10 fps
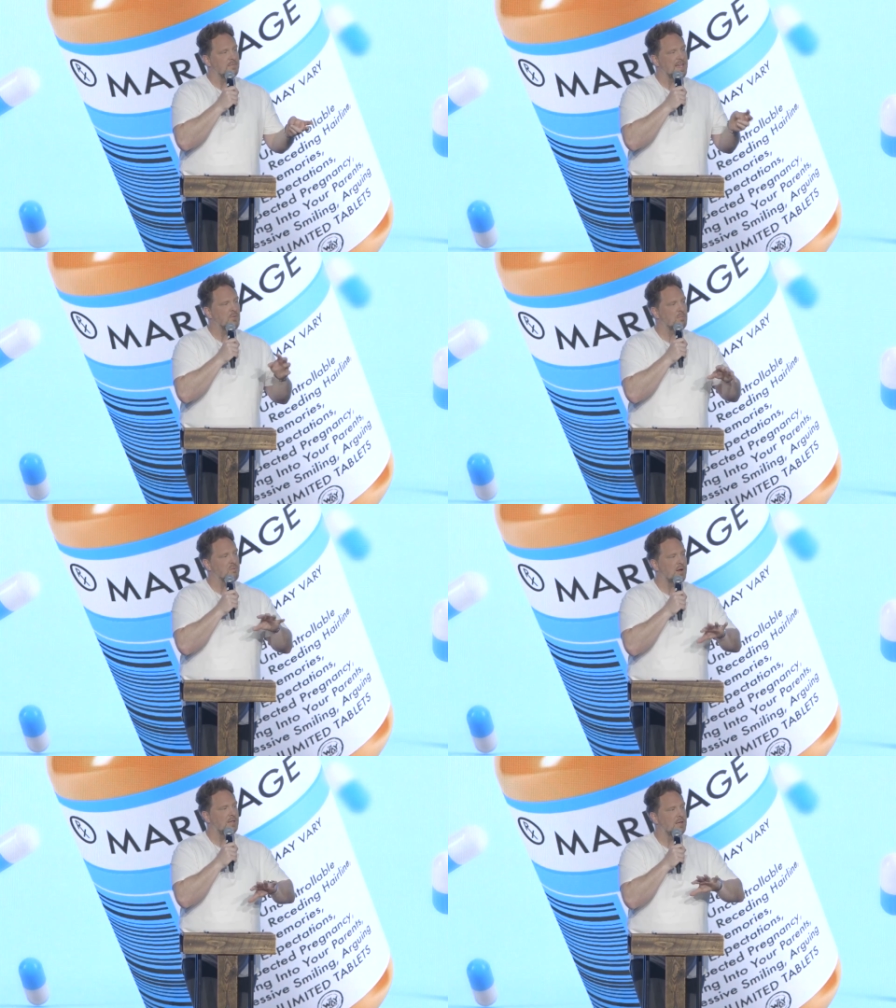They were
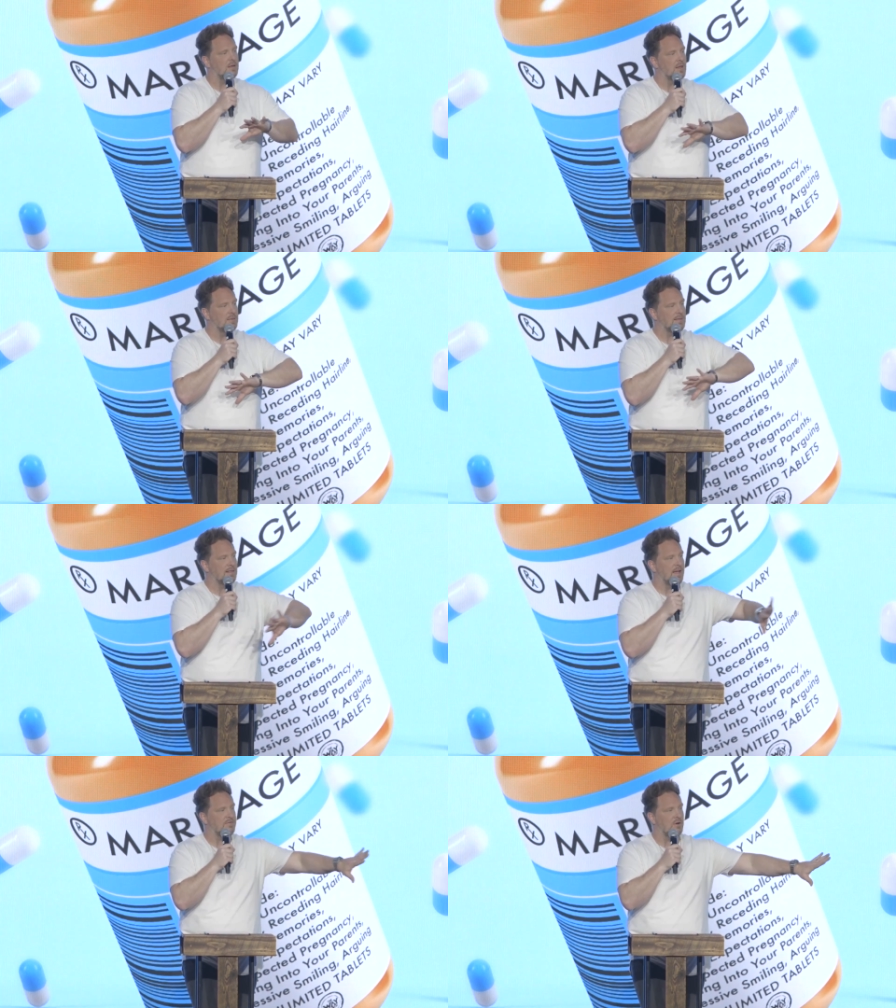bringing the
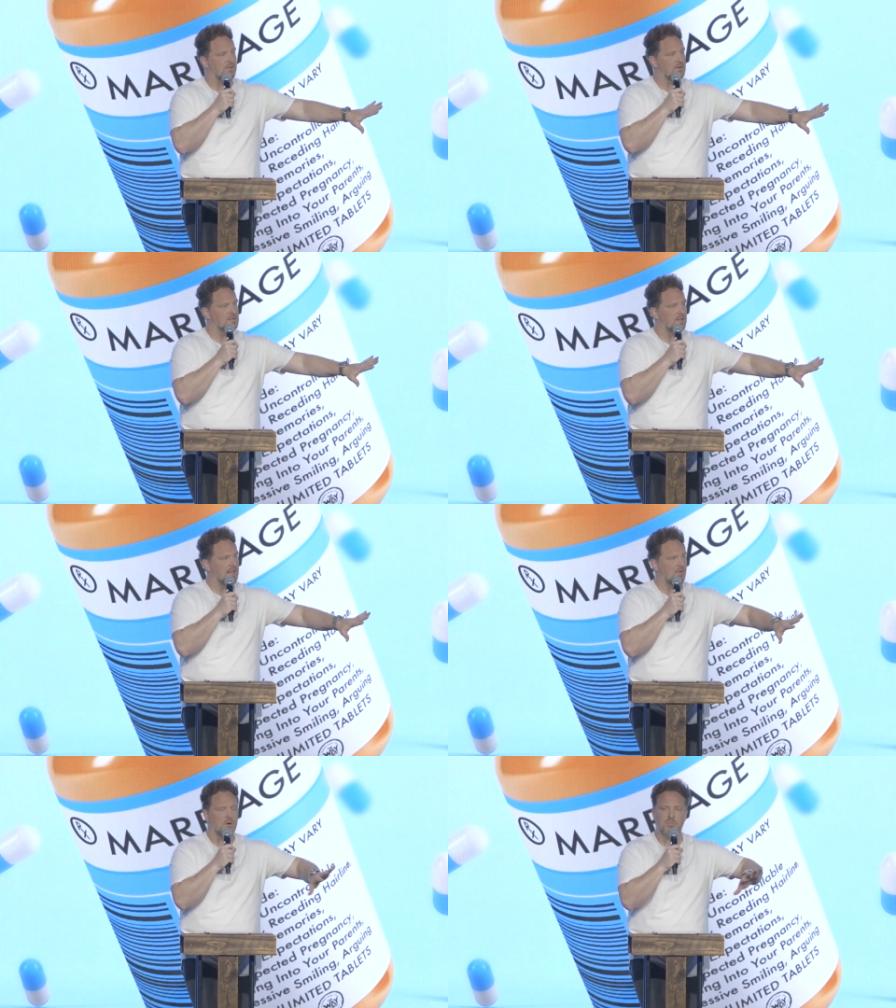leftovers,
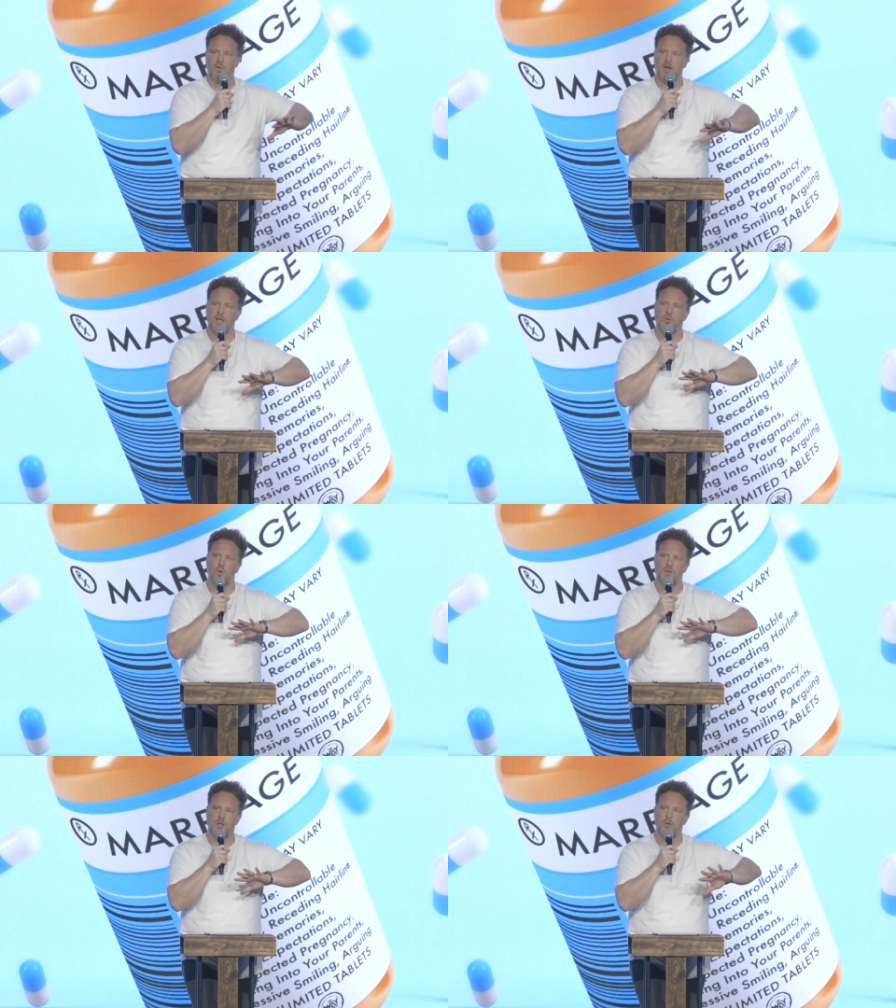they were bringing
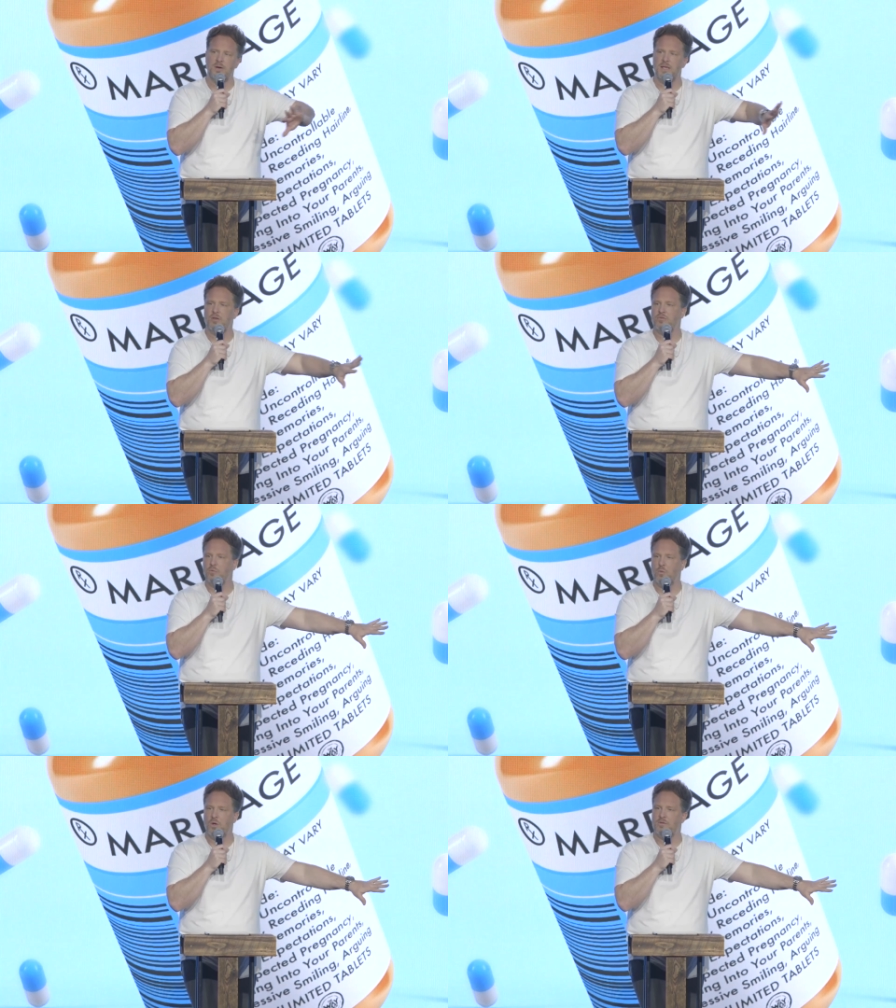what nobody else
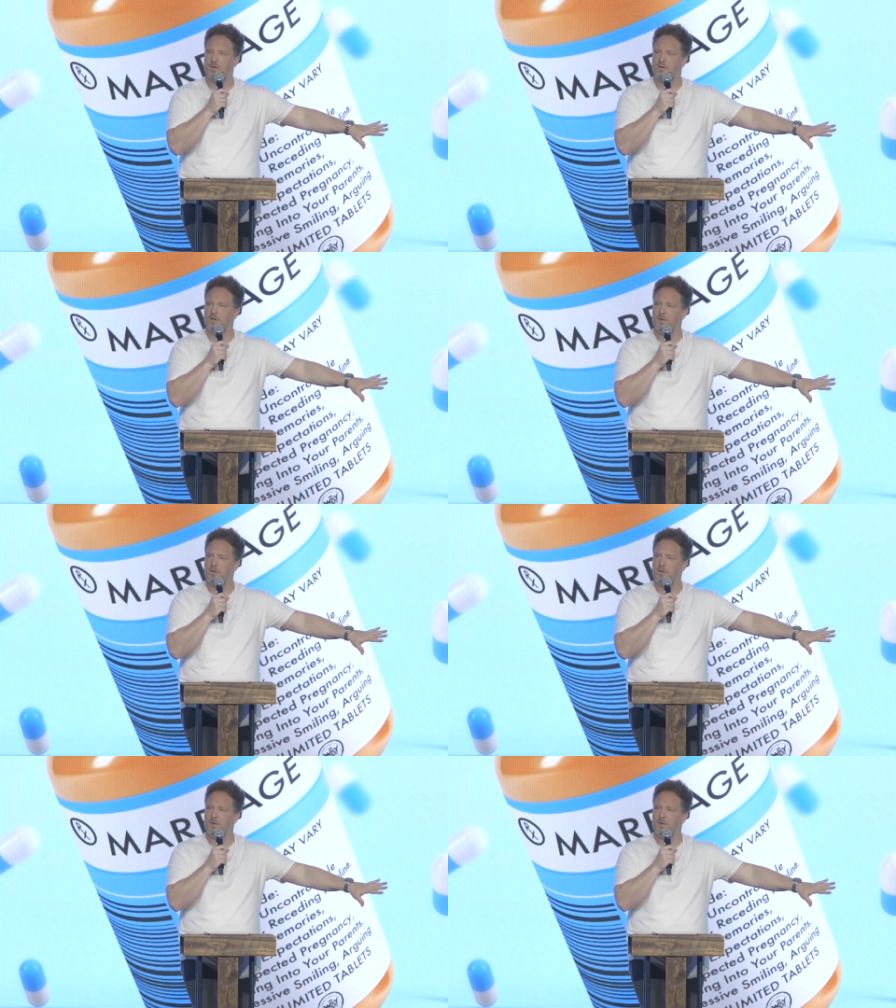wanted.